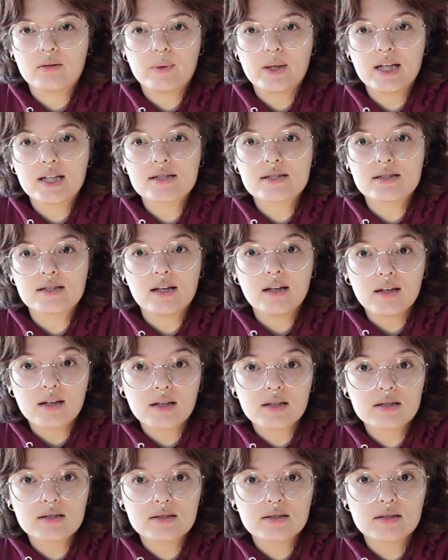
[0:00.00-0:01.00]
week
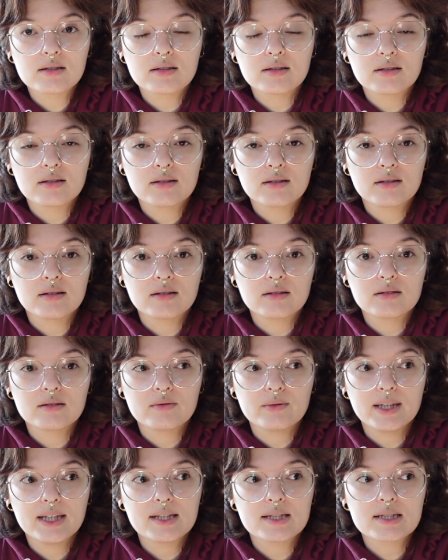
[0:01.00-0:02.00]
6.
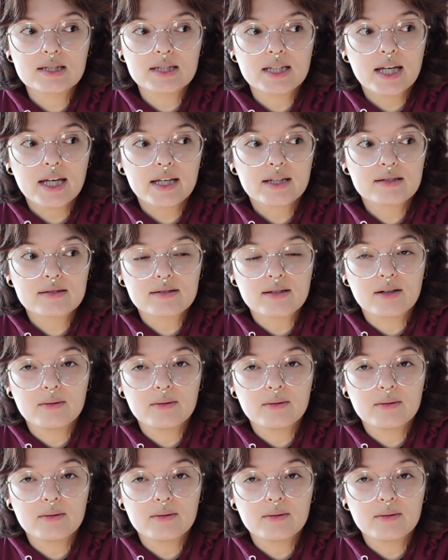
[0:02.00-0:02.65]
Week 6,